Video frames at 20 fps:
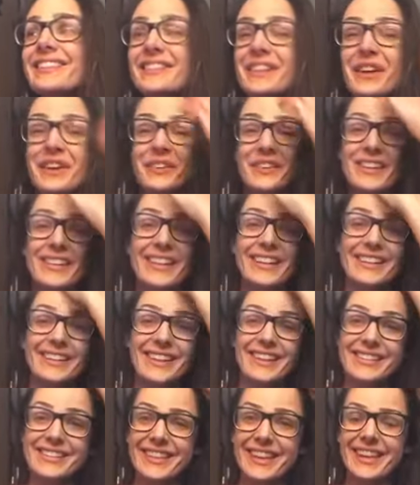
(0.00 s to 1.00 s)
so
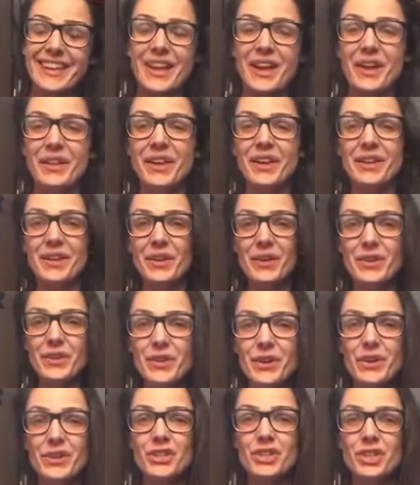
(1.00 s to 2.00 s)
ridiculous. Like
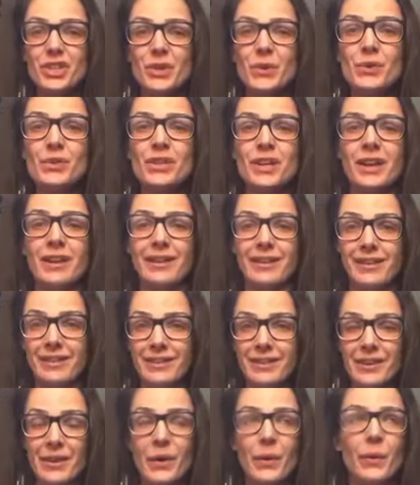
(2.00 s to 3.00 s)
you're choosing,
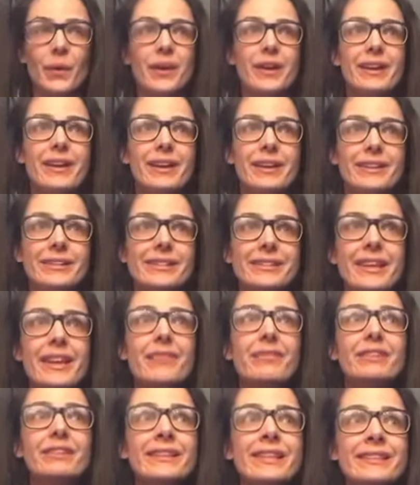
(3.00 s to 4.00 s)
you know, instead
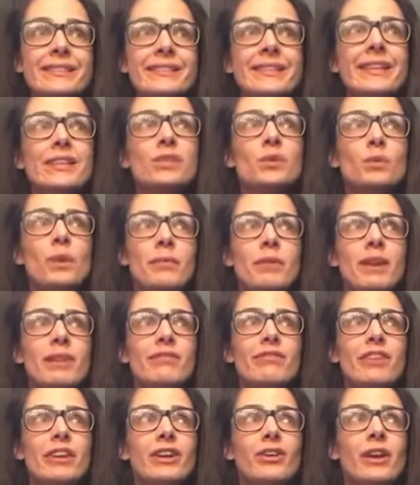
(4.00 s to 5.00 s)
of listening to women
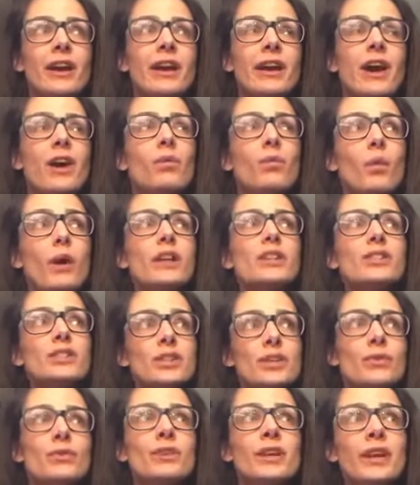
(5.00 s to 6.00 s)
and figuring out, what do
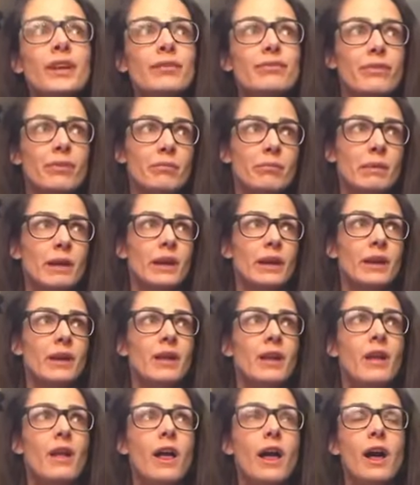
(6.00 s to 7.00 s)
you need from me?
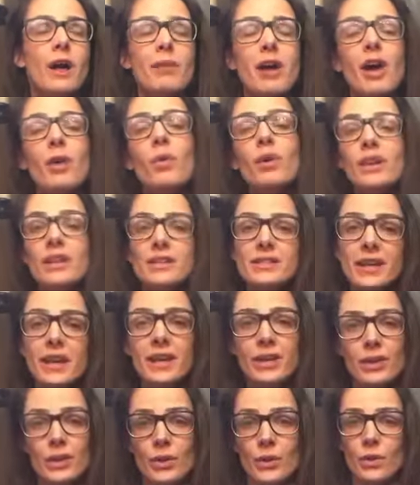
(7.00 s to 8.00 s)
I want to
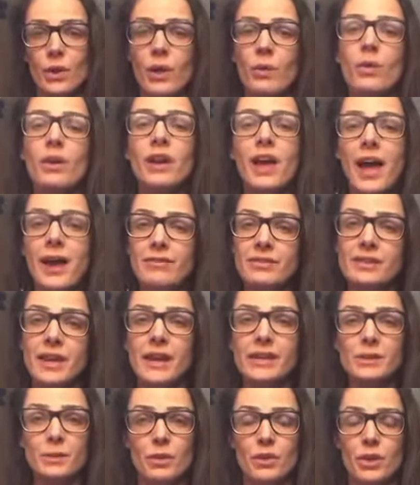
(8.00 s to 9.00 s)
date you. I want to have
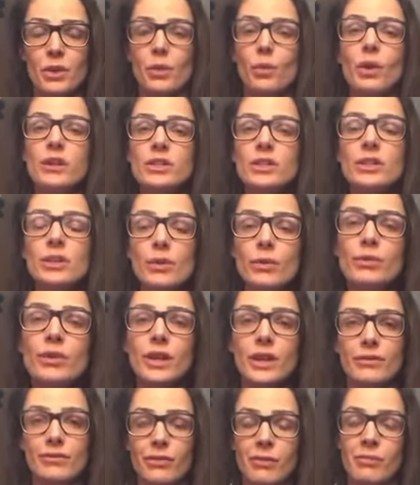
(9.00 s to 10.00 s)
sex with you. What do you
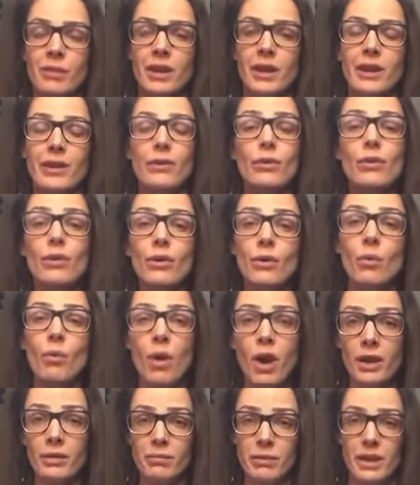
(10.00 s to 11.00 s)
need from me in order to
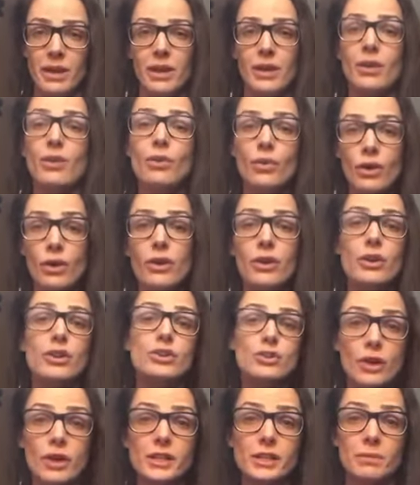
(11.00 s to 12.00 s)
want me and in order to
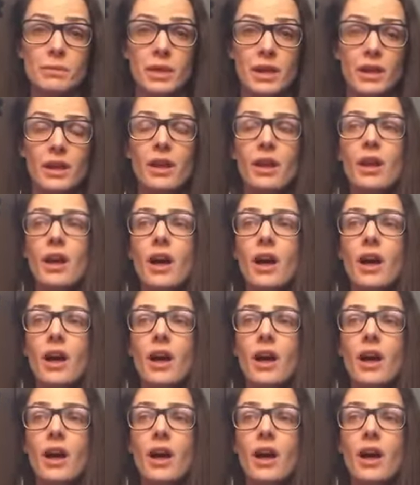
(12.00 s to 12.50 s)
trust me?